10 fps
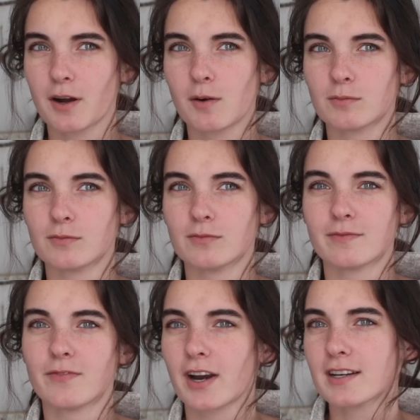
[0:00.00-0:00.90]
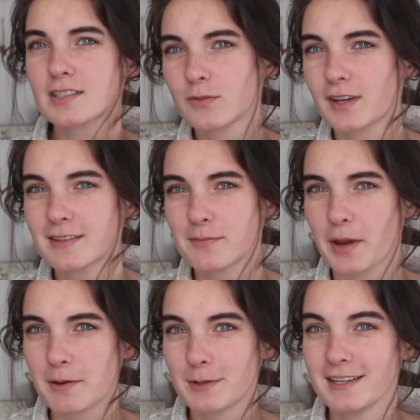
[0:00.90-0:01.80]
from very sweet
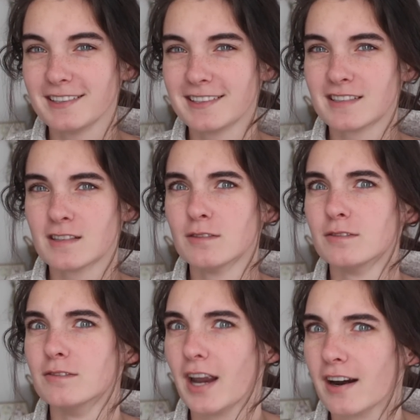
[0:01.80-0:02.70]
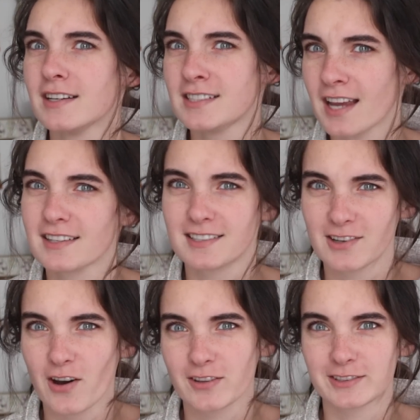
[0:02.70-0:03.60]
baby to very sassy
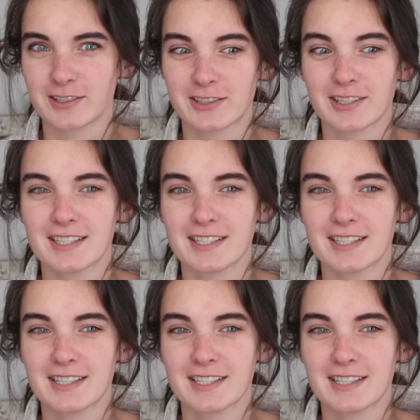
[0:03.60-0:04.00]
toddler.